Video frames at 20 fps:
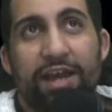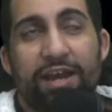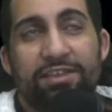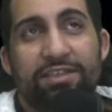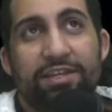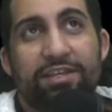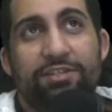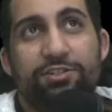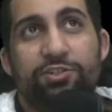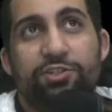I
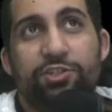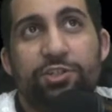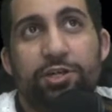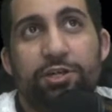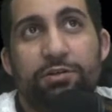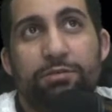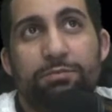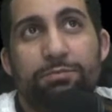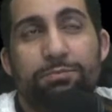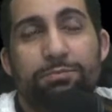think
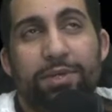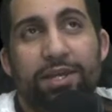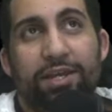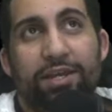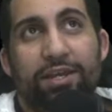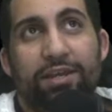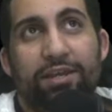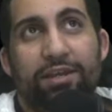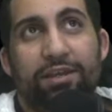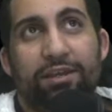Jill
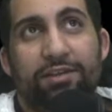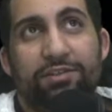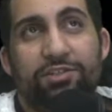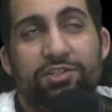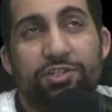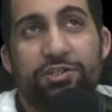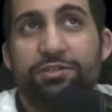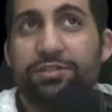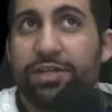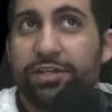
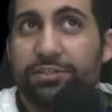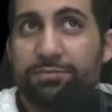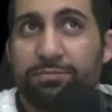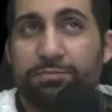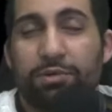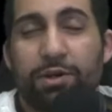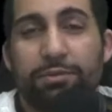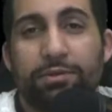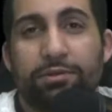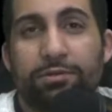decks
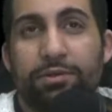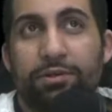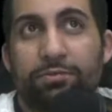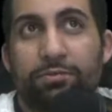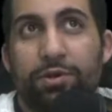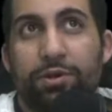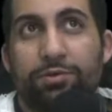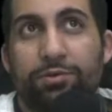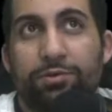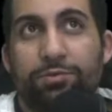probably want to
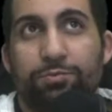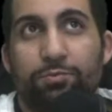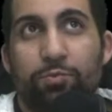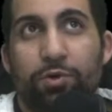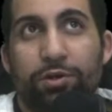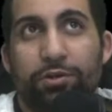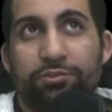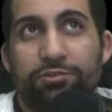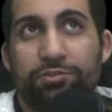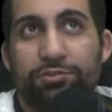run
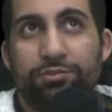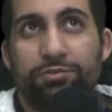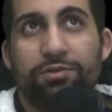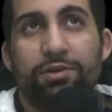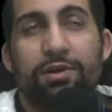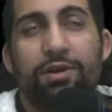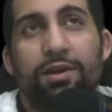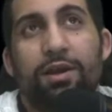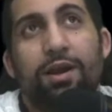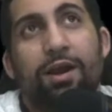1 or 2.
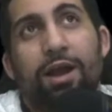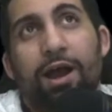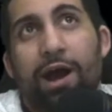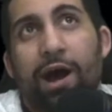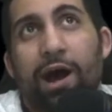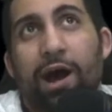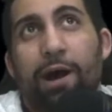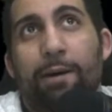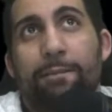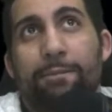
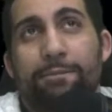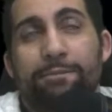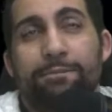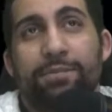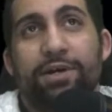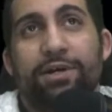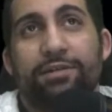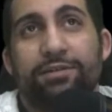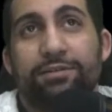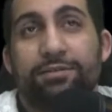
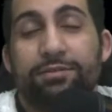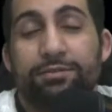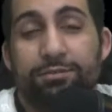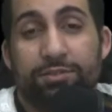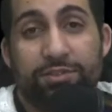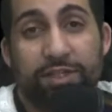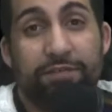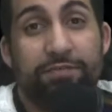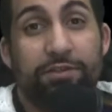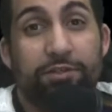But
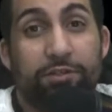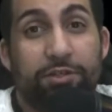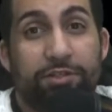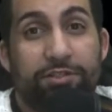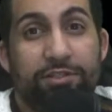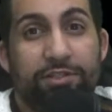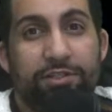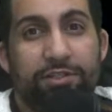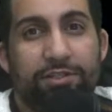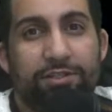let's have a look
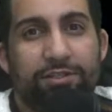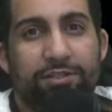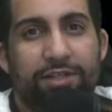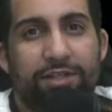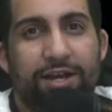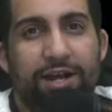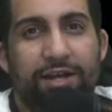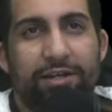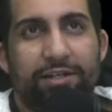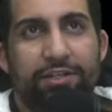at the
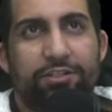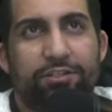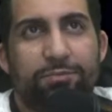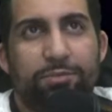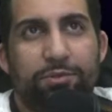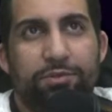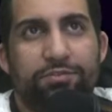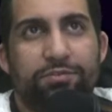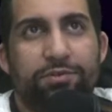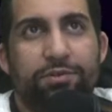card he
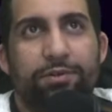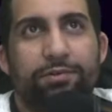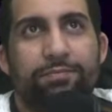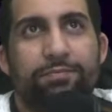explores for.